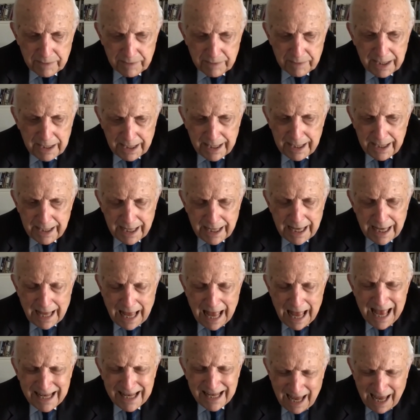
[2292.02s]

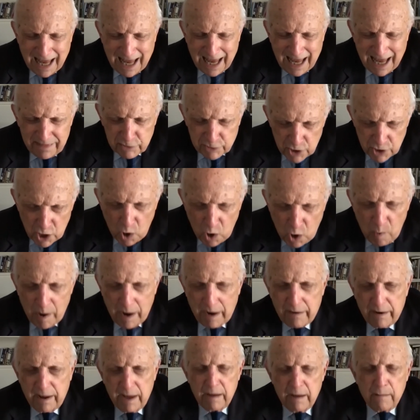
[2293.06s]
there's
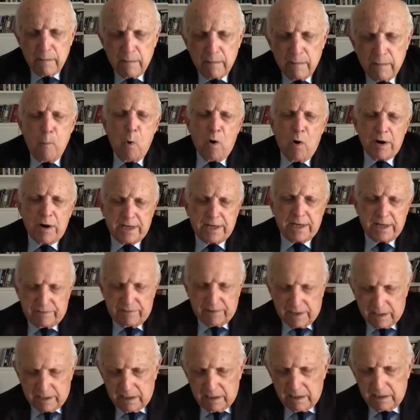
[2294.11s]
no area more
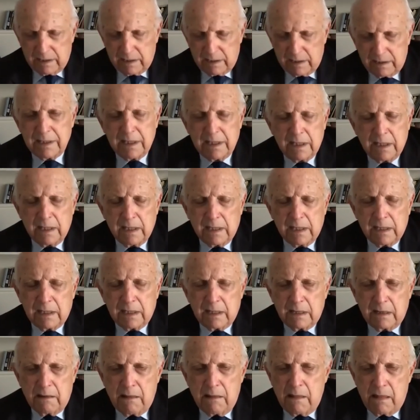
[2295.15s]
difficult
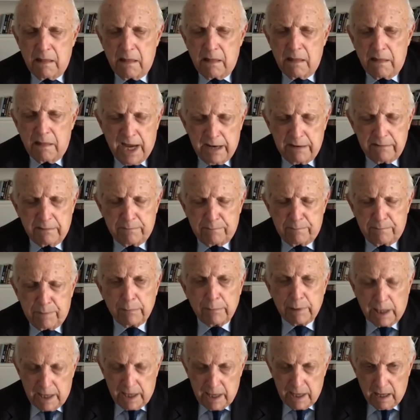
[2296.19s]
than
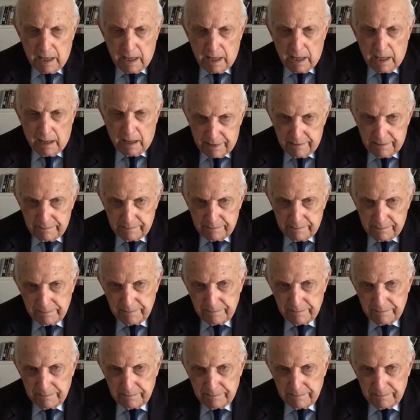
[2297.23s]
public health.